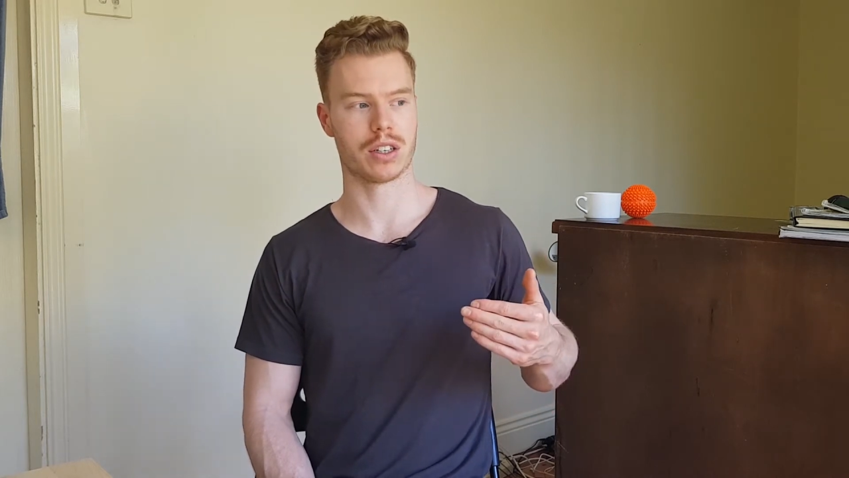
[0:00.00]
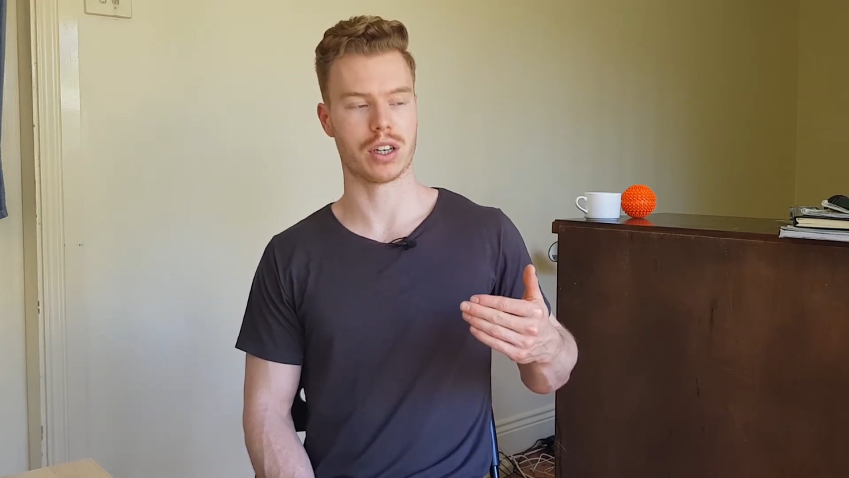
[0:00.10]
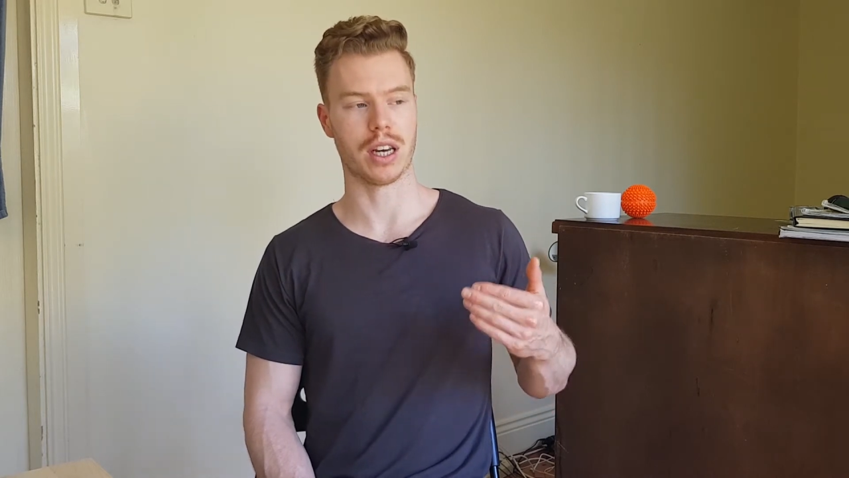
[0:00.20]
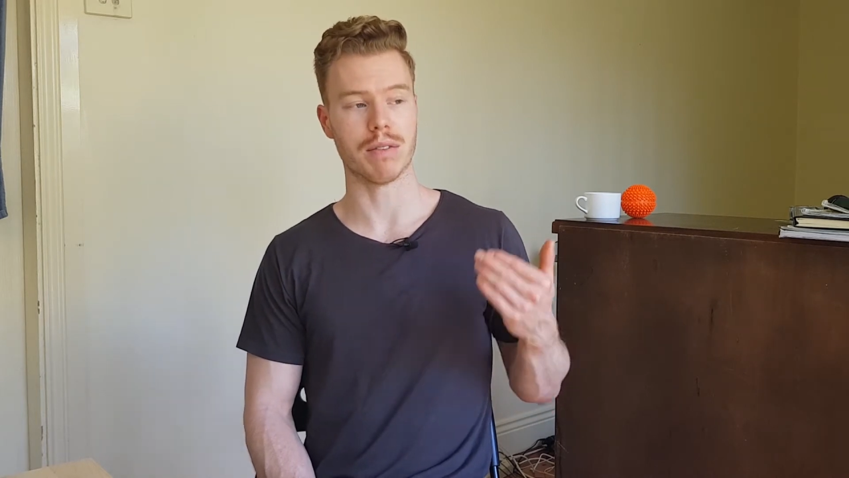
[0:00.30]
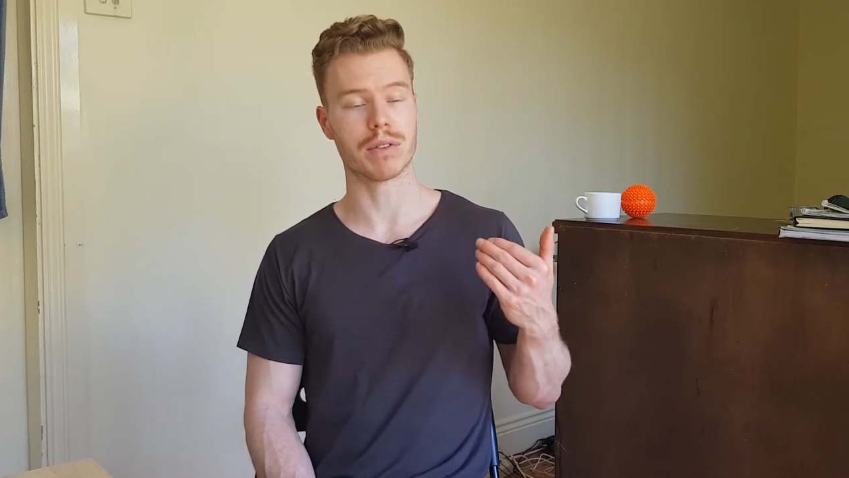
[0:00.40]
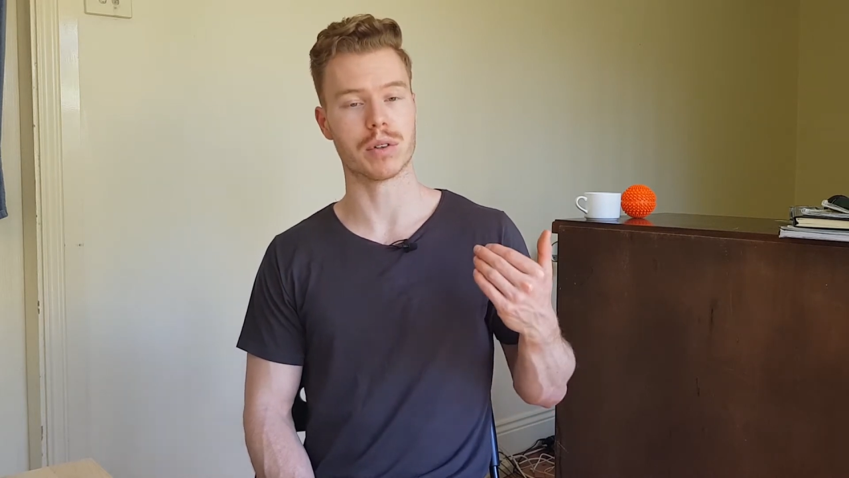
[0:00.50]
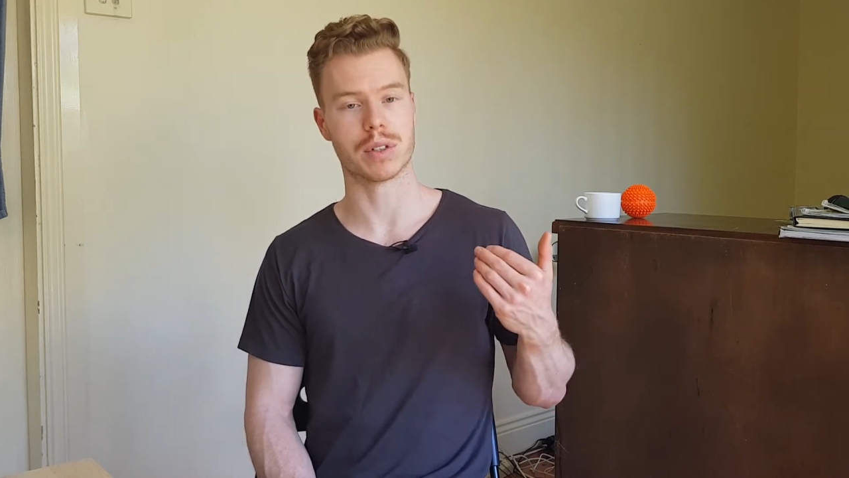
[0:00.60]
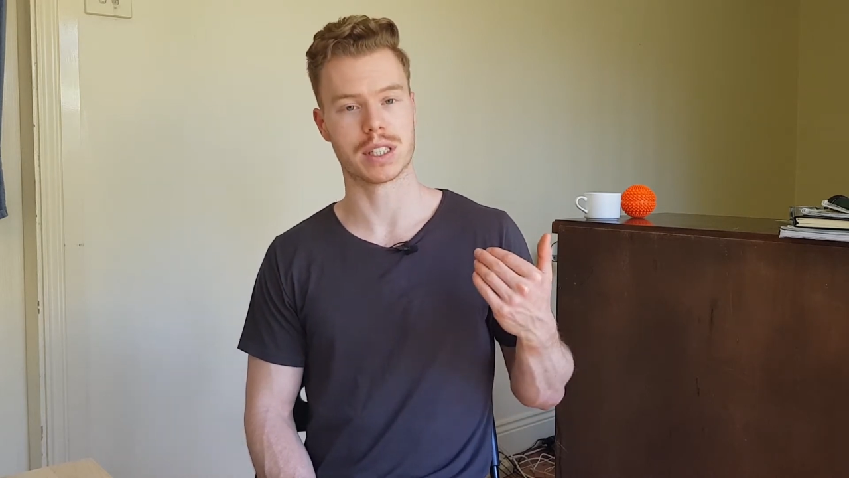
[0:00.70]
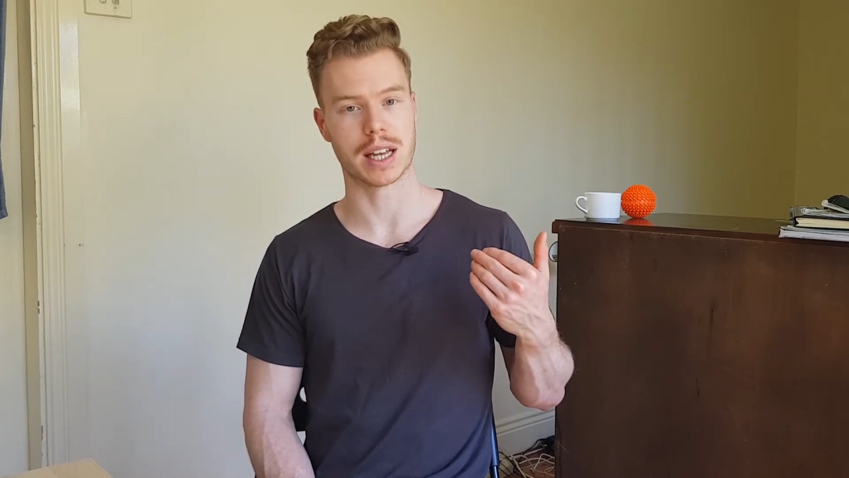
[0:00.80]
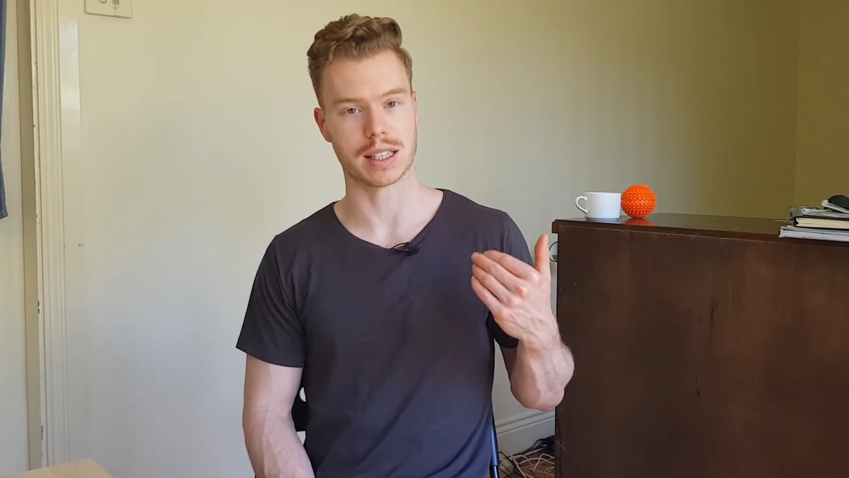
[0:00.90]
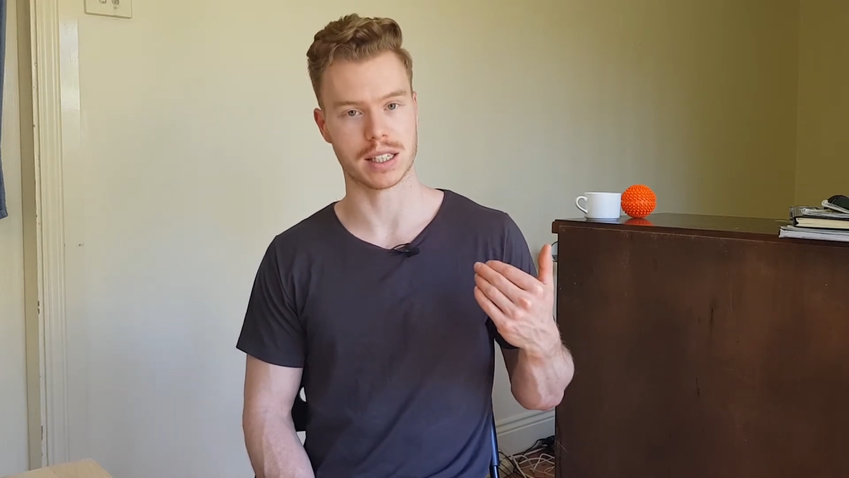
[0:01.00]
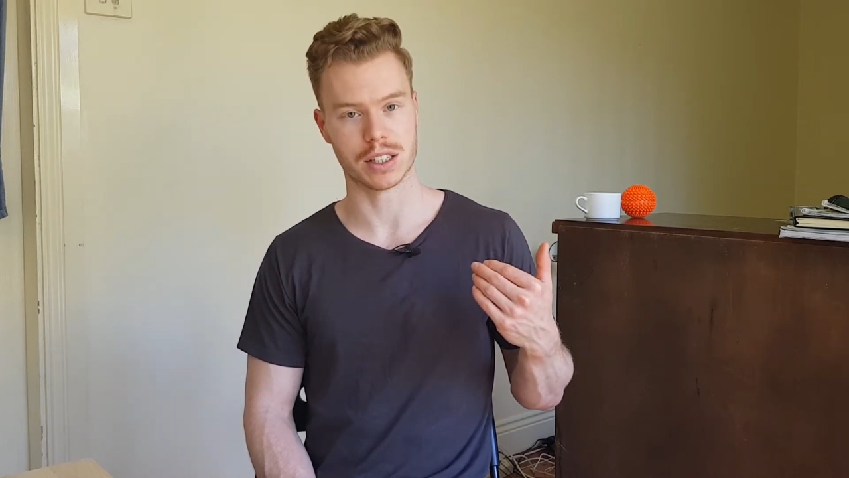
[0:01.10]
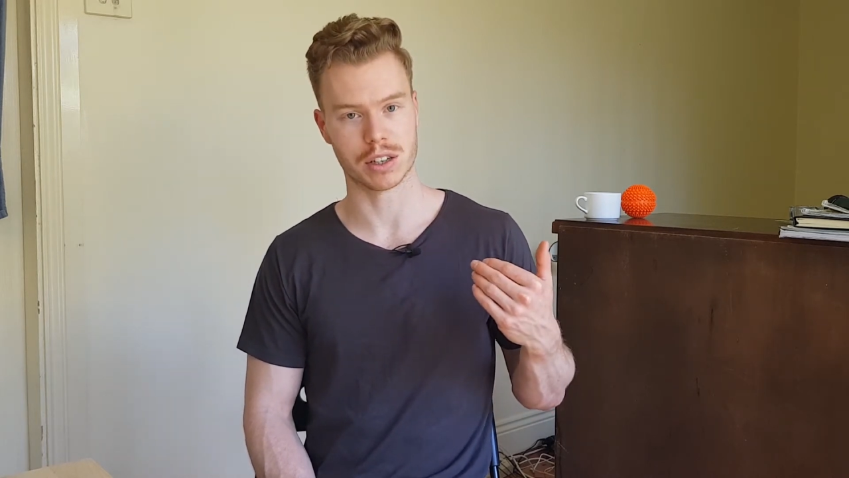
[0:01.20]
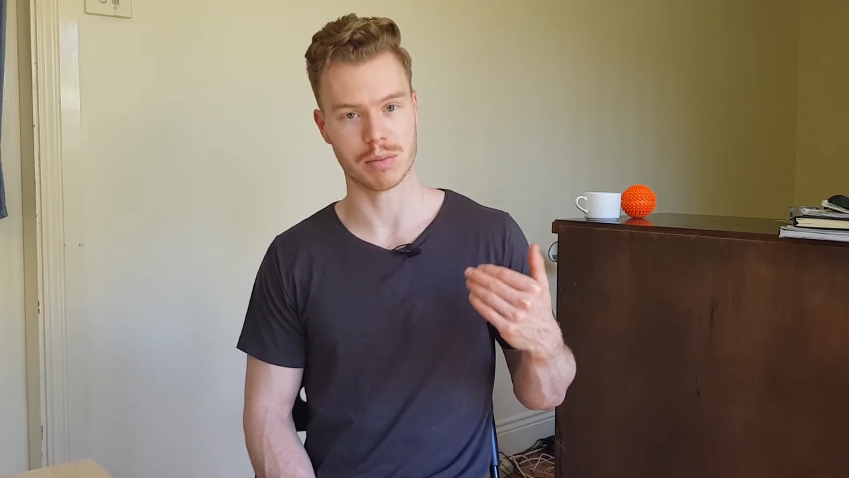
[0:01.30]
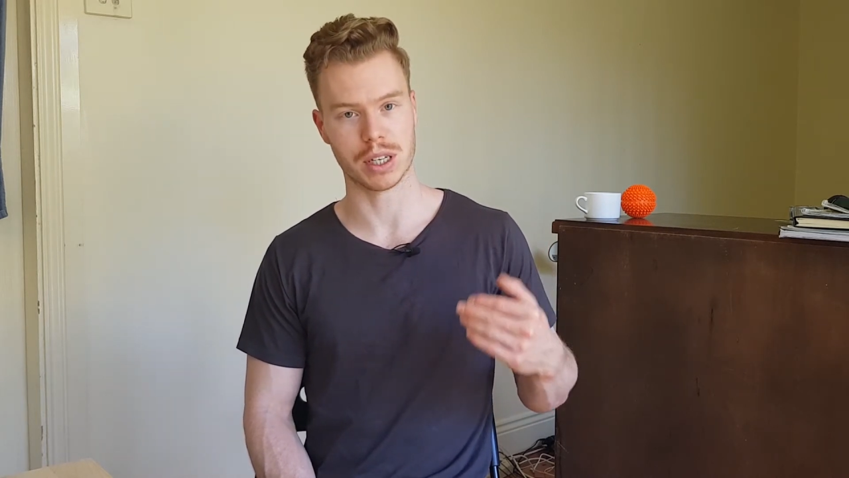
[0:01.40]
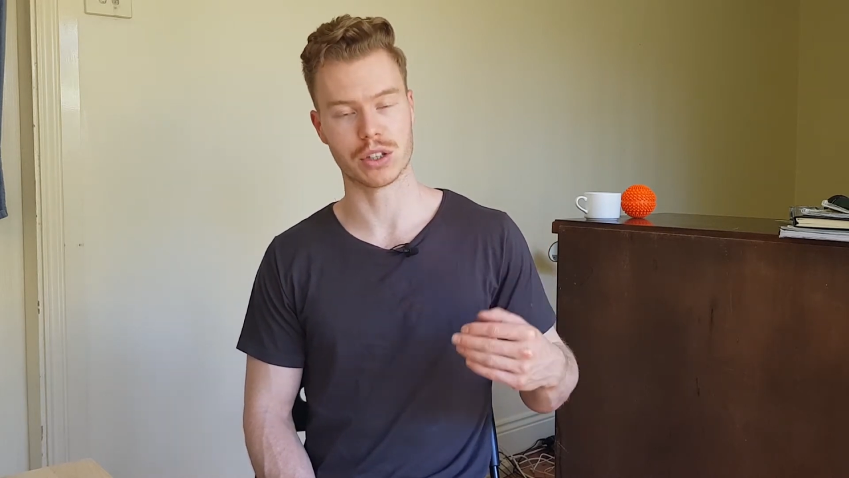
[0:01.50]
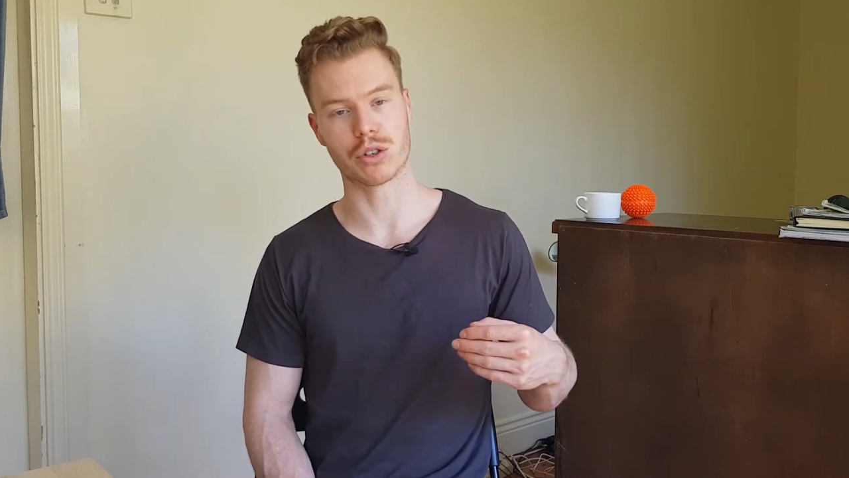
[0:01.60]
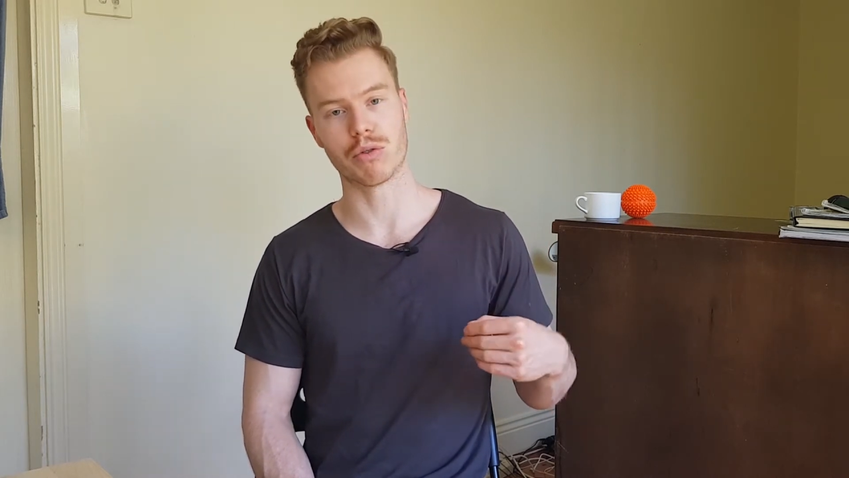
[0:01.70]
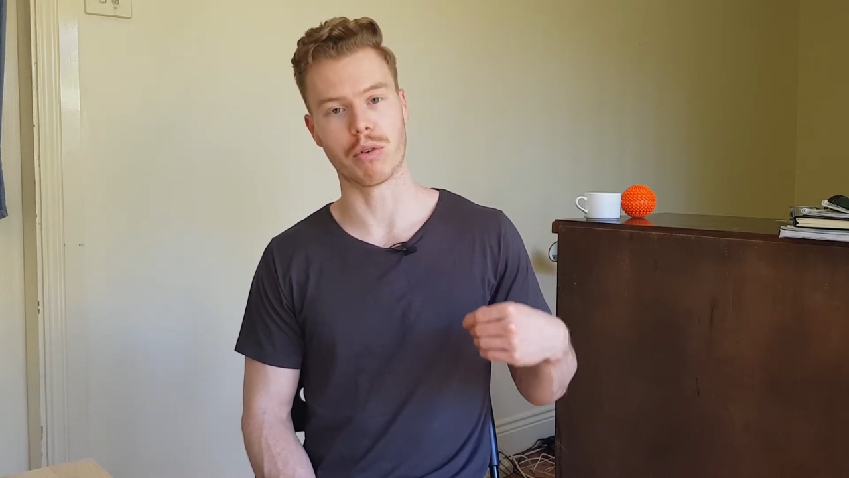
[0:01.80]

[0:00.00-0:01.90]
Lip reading: to influence that system is to